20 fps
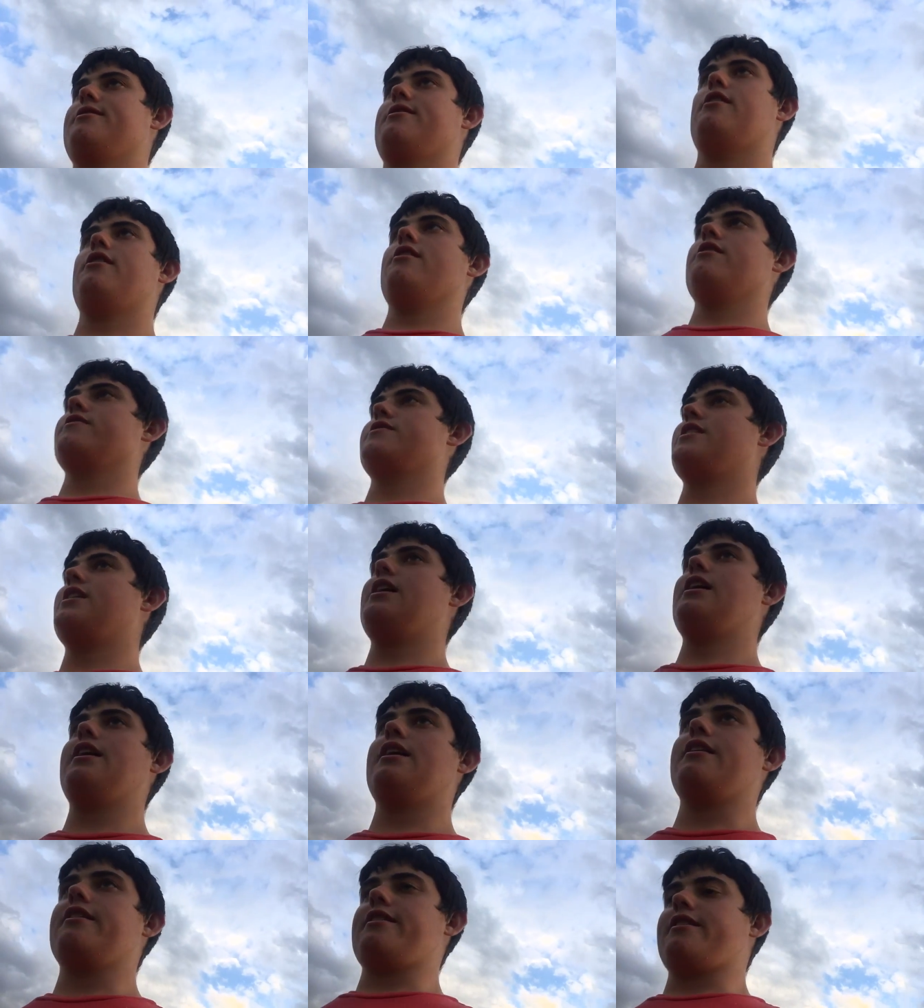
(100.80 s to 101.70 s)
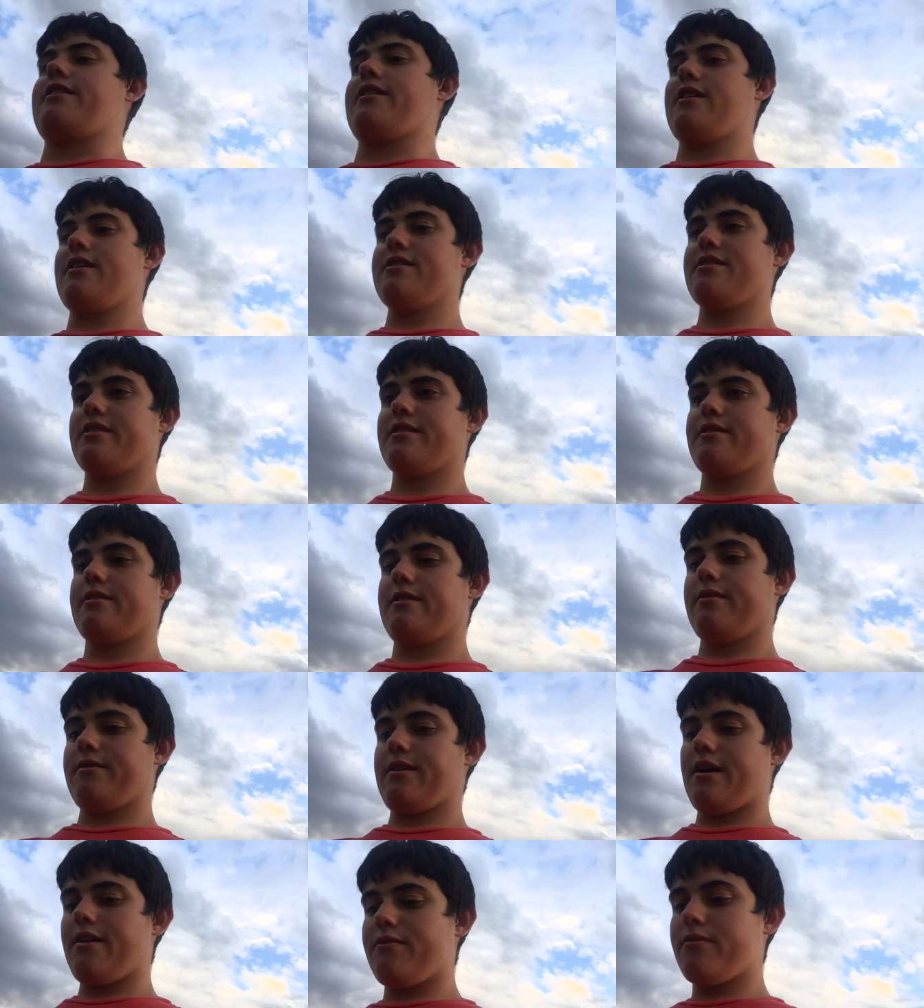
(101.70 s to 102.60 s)
harvested, anything. Hasn't,
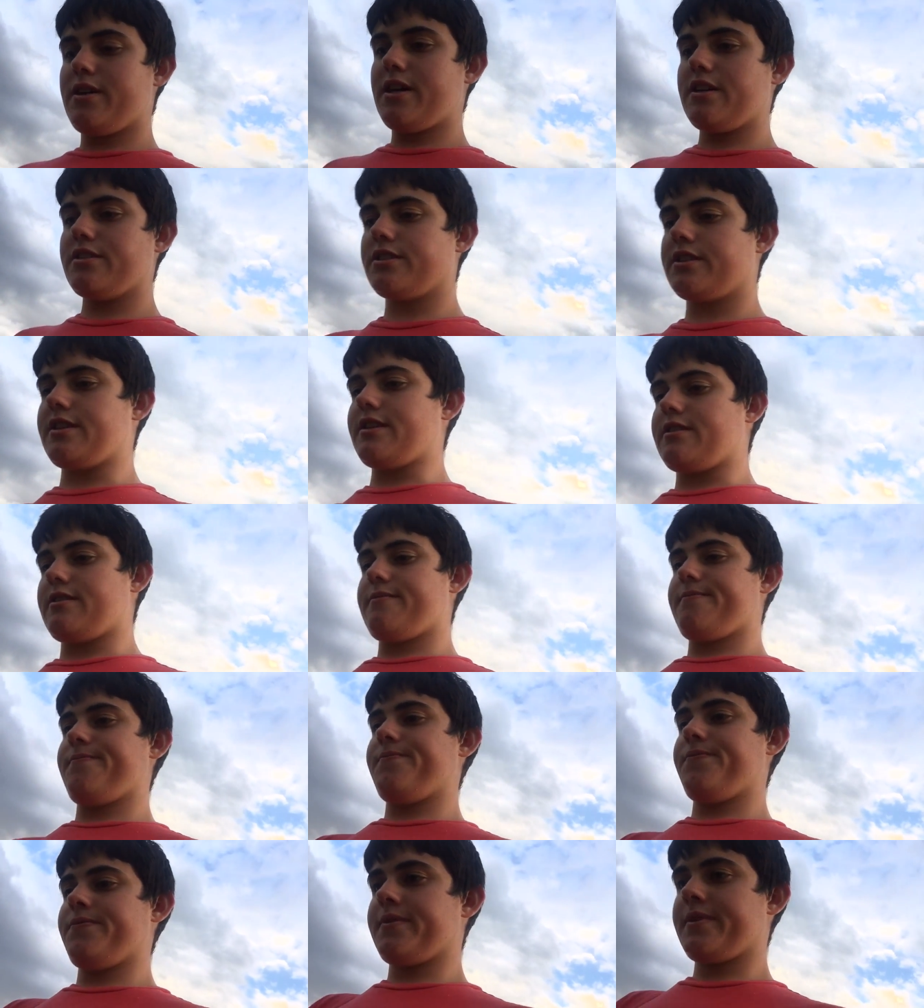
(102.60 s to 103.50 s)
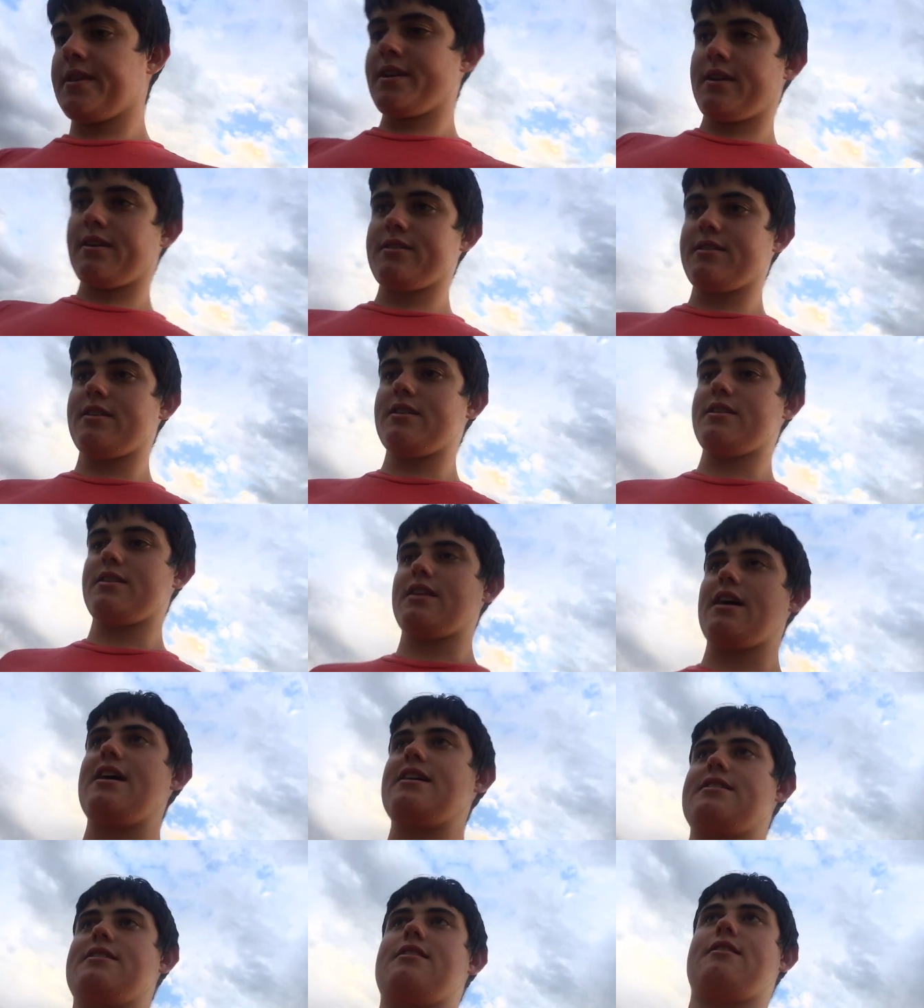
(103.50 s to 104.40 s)
haven't touched it since
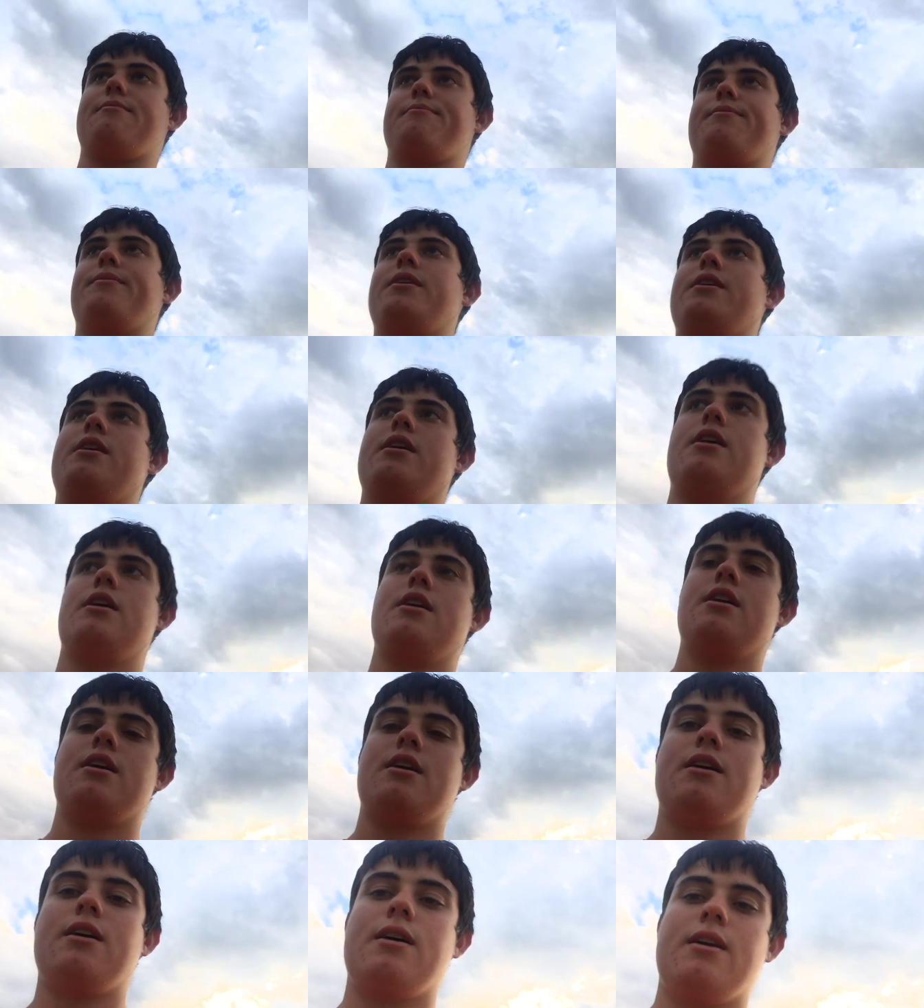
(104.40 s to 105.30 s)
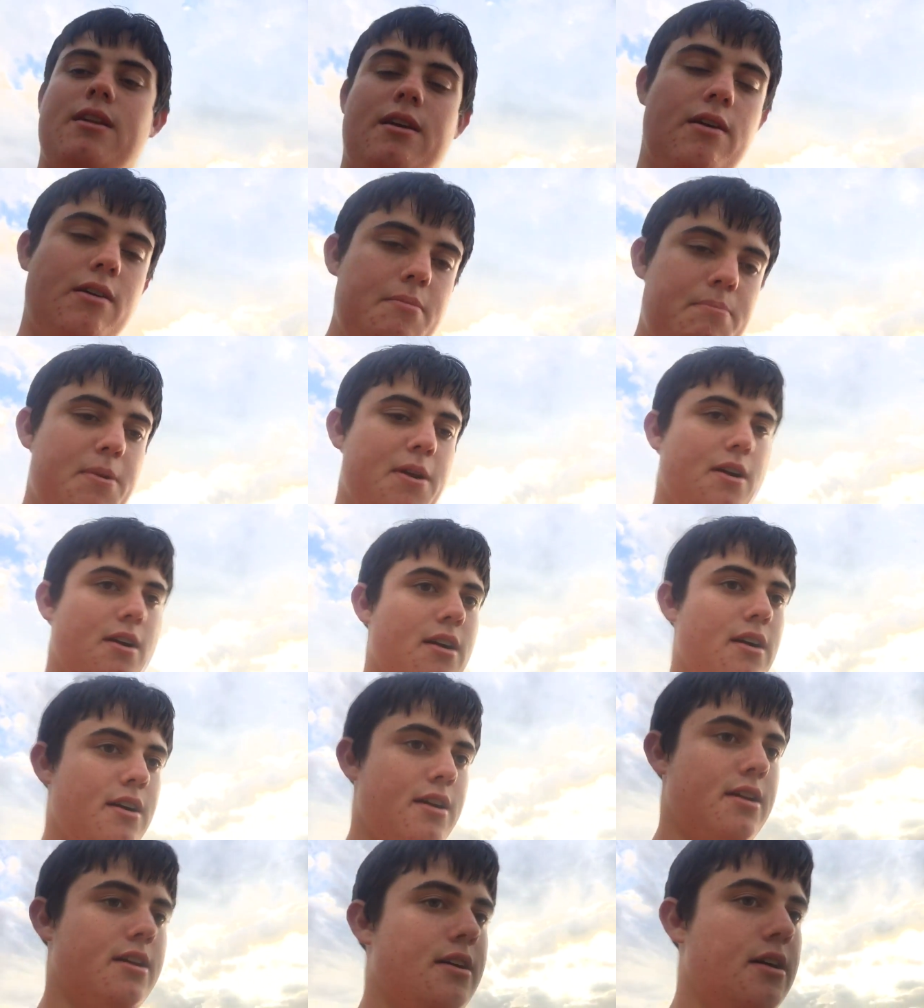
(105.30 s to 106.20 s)
last time. Now up
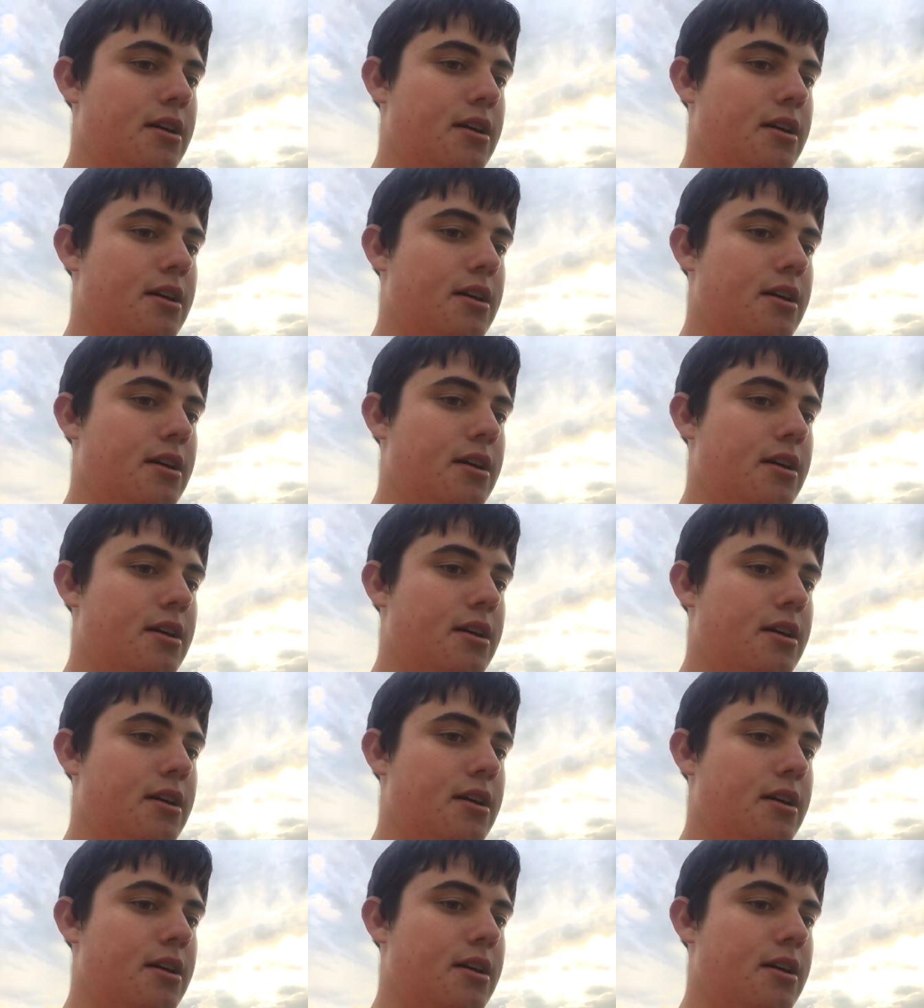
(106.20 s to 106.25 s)
here,